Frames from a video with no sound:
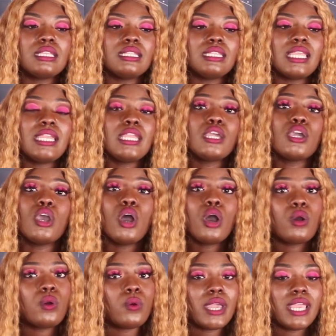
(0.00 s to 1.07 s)
letting
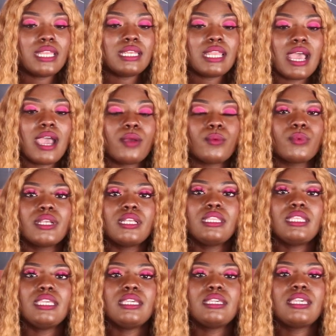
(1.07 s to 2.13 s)
go and not
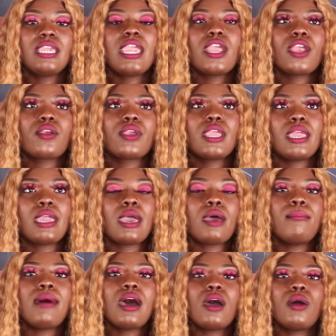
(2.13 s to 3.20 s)
really caring
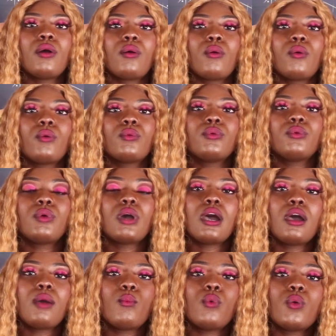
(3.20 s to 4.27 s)
about
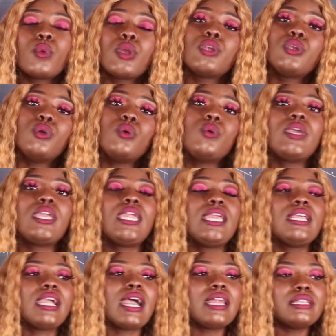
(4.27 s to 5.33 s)
what we're doing,
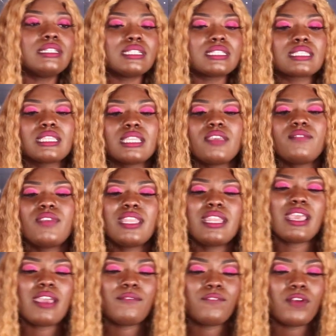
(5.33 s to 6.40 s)
and kind of just
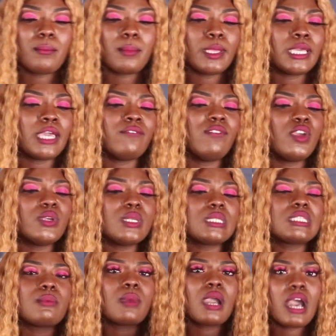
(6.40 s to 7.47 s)
living from like a very
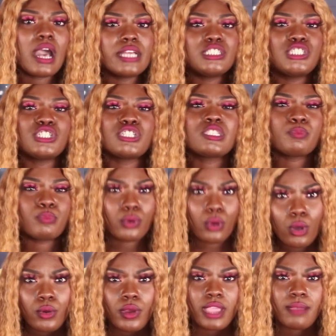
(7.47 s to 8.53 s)
subconscious
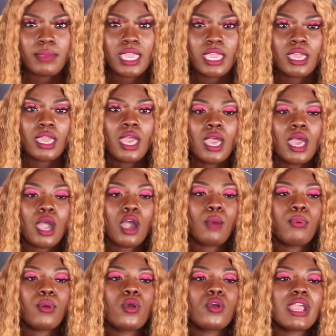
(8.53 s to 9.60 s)
programming, a
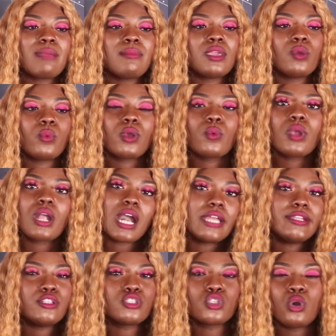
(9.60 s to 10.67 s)
programming where we're
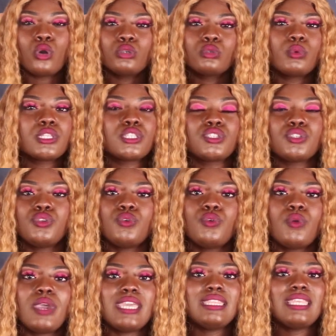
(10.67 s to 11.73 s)
kind of told what to
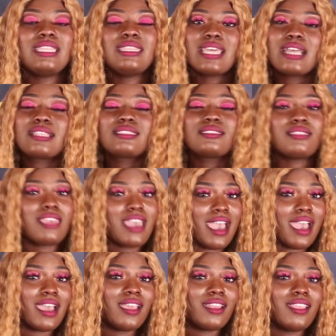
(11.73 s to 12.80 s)
do, and then that's
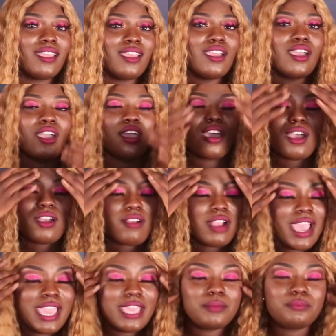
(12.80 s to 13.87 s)
that. All
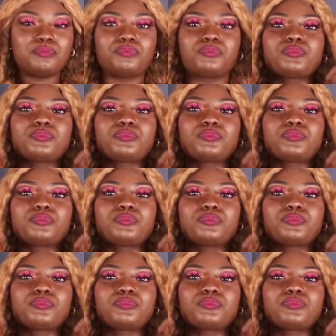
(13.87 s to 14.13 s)
right,